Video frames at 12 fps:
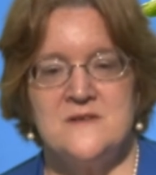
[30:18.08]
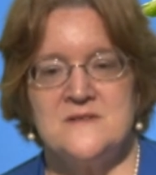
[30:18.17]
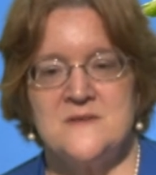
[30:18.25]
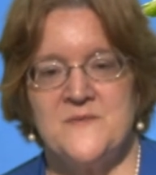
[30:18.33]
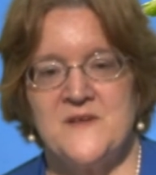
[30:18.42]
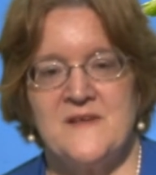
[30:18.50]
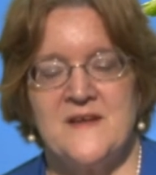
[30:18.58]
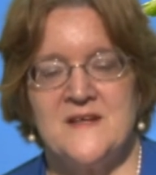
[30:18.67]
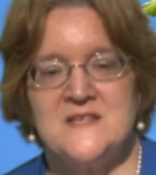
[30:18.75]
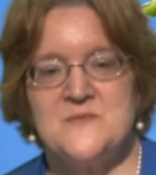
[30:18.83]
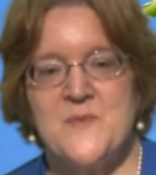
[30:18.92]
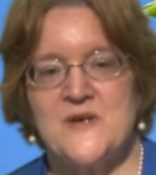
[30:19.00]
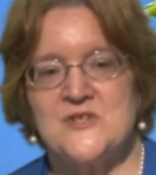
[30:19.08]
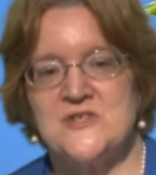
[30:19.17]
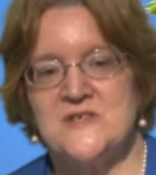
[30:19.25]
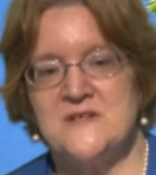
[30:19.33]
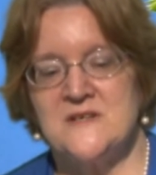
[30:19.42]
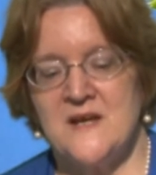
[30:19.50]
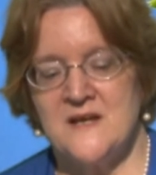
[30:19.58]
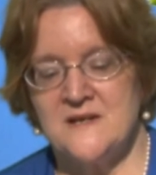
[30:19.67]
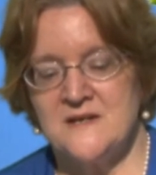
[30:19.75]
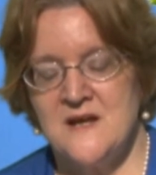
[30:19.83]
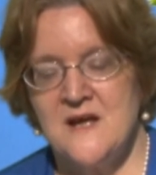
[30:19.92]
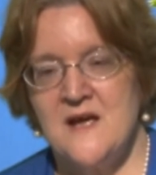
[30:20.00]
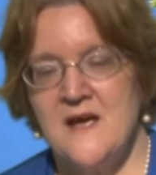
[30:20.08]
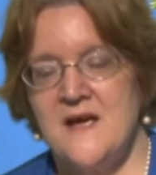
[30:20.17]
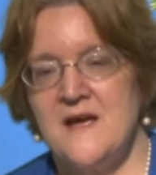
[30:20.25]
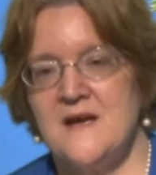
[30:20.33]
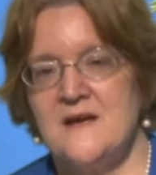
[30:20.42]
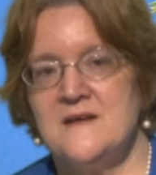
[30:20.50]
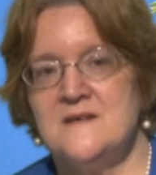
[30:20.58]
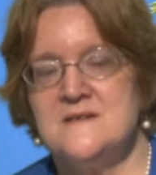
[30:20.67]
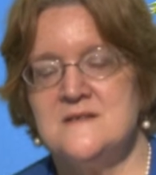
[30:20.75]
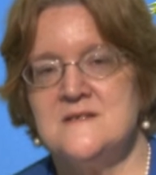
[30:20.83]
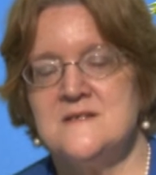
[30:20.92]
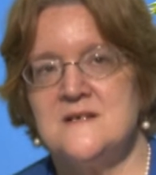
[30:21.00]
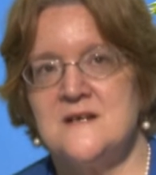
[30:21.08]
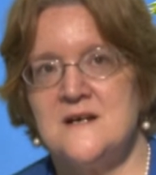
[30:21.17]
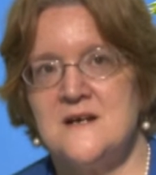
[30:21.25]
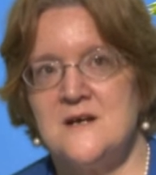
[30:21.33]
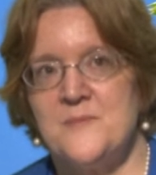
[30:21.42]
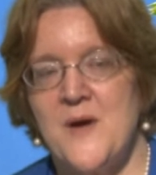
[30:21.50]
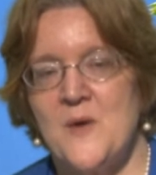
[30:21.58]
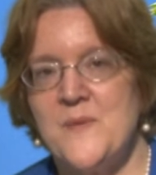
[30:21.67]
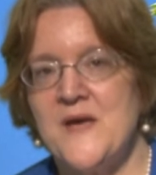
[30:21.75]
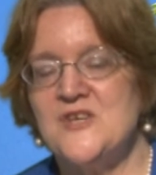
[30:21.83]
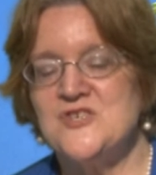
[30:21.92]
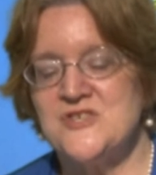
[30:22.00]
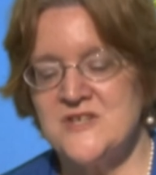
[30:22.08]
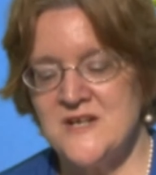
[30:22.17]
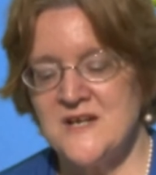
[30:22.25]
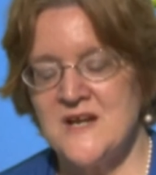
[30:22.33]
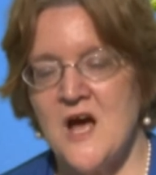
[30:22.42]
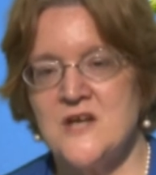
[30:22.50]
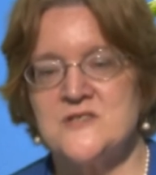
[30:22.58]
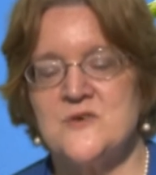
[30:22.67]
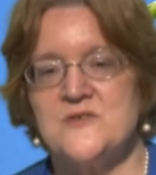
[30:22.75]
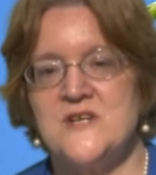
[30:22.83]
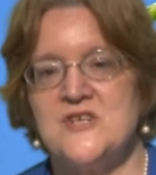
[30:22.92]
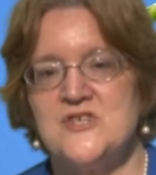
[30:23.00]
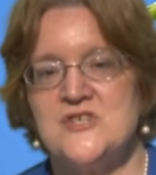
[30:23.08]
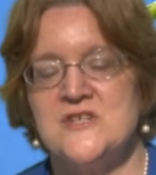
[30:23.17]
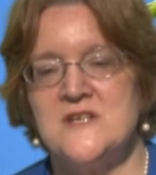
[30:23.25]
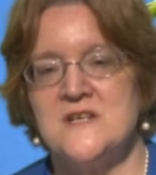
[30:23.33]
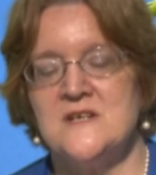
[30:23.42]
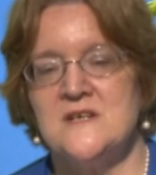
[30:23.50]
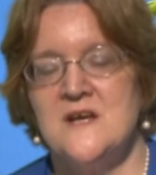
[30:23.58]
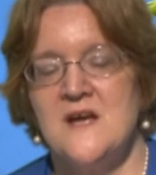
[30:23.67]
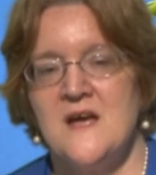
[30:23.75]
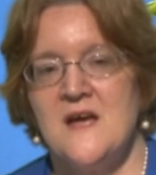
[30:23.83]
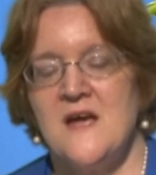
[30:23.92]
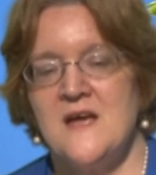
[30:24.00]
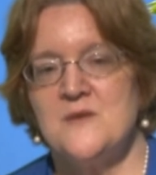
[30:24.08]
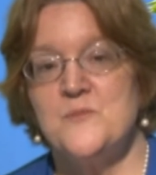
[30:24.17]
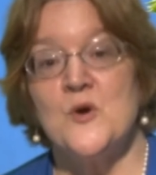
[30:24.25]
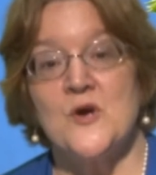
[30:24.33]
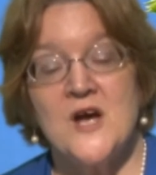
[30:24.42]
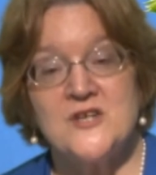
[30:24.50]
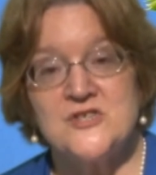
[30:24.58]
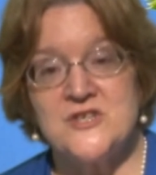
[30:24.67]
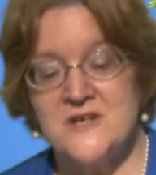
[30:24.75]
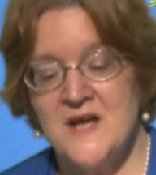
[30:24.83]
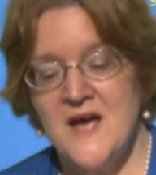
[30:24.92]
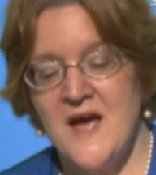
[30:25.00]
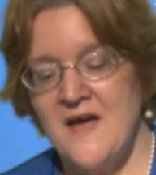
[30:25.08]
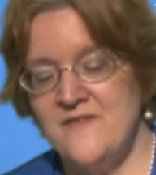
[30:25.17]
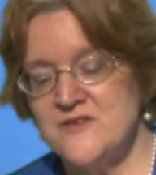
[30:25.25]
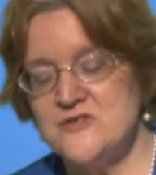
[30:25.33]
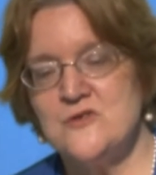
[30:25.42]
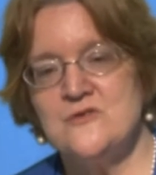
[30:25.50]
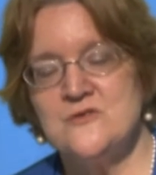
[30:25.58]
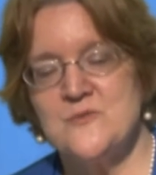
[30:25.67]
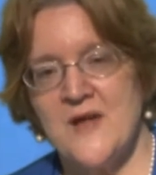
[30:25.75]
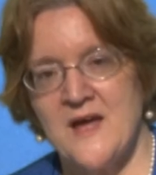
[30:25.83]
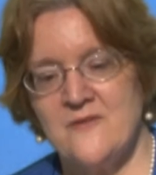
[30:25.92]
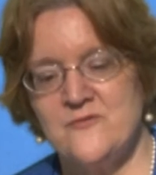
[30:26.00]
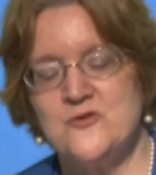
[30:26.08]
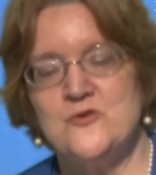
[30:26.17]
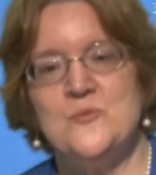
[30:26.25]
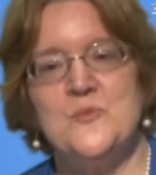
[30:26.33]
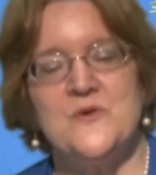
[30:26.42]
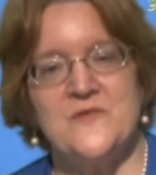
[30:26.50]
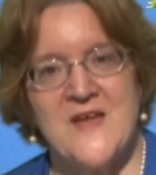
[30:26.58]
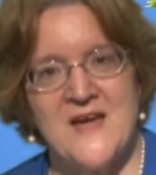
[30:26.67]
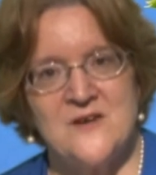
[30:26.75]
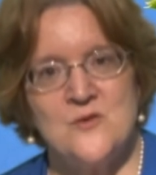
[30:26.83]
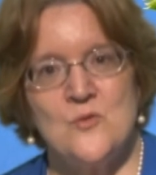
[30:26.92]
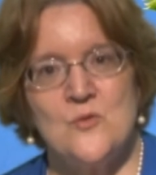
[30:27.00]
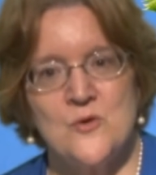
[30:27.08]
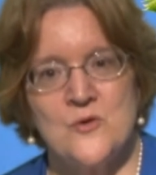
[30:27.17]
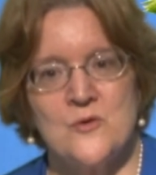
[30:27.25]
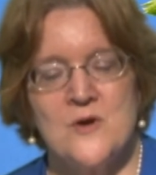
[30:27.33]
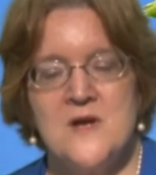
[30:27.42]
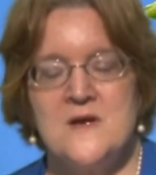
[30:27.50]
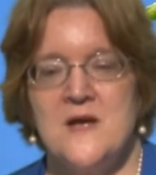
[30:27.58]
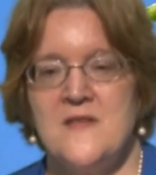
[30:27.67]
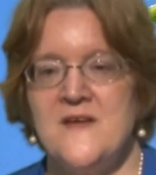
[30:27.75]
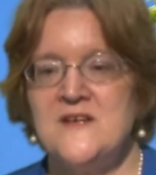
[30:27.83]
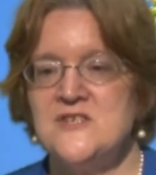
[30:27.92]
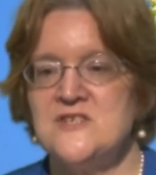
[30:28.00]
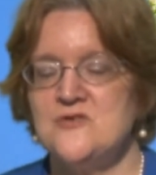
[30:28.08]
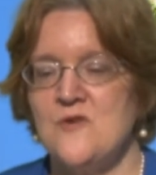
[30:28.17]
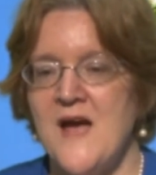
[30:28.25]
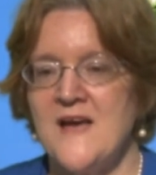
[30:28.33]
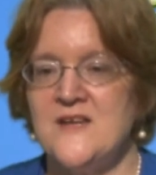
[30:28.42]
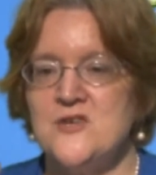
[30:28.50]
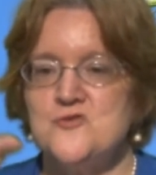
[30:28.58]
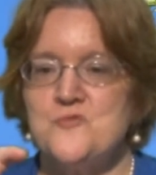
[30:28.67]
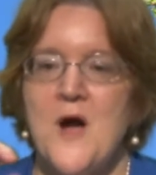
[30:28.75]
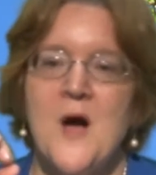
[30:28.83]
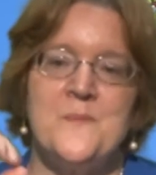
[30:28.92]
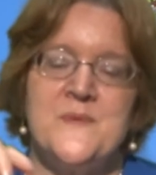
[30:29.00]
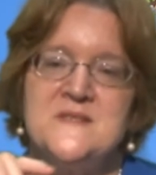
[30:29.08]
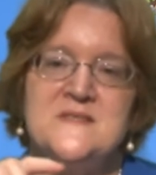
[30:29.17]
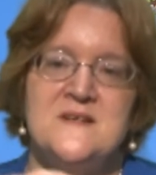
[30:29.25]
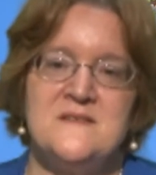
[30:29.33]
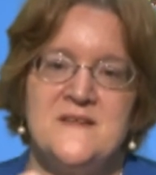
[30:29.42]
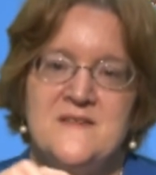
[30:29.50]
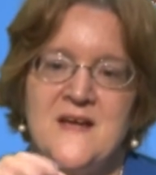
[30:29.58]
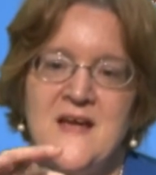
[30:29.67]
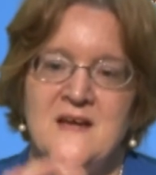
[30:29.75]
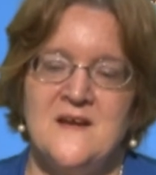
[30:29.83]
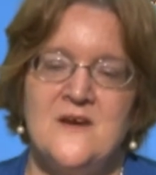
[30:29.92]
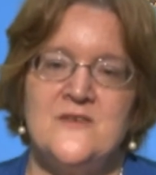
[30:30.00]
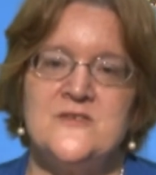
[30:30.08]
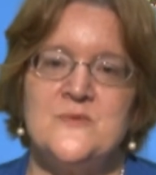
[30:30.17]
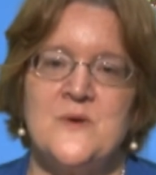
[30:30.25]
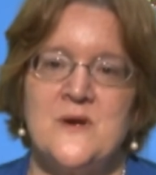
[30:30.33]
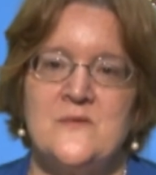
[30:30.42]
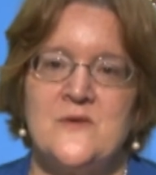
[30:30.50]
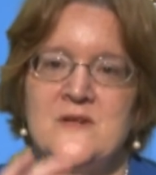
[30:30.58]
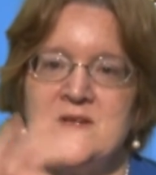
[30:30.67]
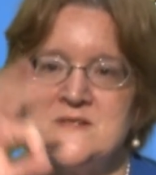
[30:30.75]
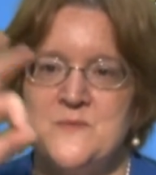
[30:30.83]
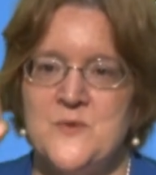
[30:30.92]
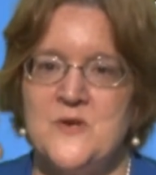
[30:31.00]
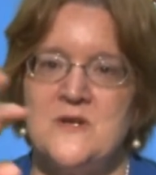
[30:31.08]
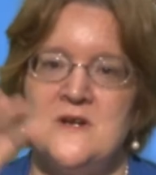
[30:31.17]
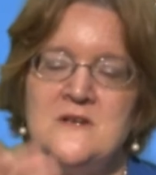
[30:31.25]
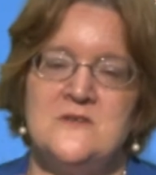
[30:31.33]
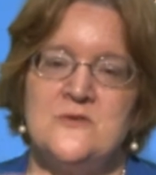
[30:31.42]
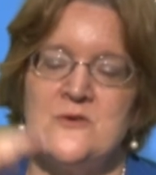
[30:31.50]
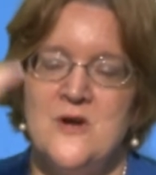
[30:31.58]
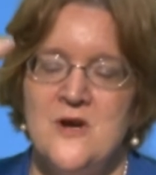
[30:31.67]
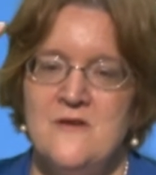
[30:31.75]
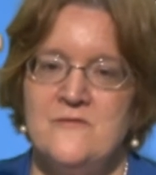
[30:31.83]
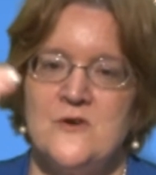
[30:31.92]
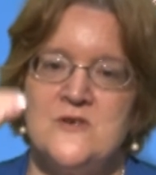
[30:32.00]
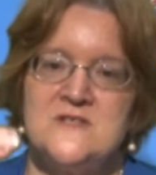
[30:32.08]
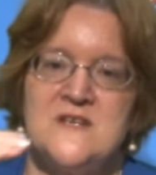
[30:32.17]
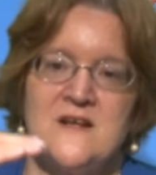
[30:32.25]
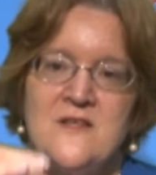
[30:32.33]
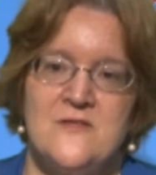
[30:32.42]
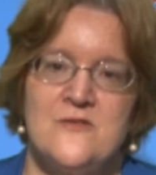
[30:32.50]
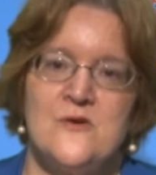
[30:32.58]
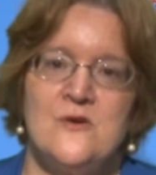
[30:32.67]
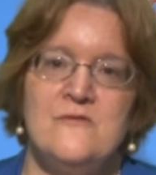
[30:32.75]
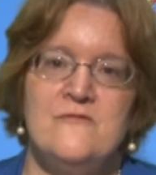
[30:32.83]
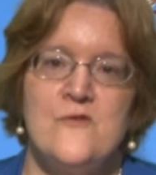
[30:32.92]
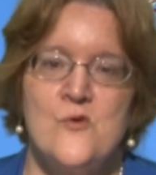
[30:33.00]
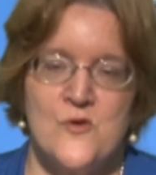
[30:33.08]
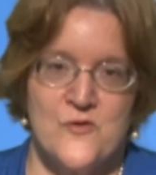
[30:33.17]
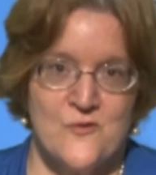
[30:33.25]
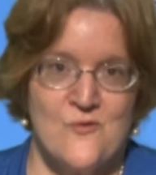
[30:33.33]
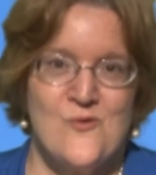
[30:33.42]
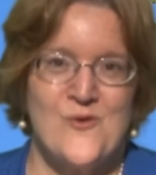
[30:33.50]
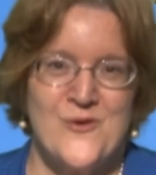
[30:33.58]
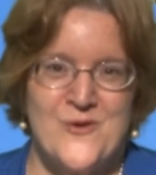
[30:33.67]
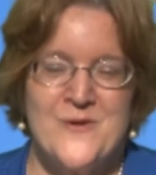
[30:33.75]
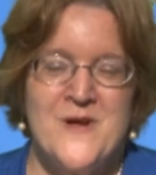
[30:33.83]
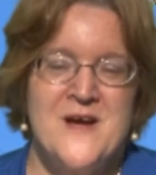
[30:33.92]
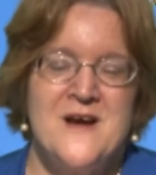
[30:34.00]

something like inspection and palpation and auscultation and percussion, and the students would have to put that in order, and they just drag and drop basically. They hang on to whatever it is and put it into first, second, third, fourth order.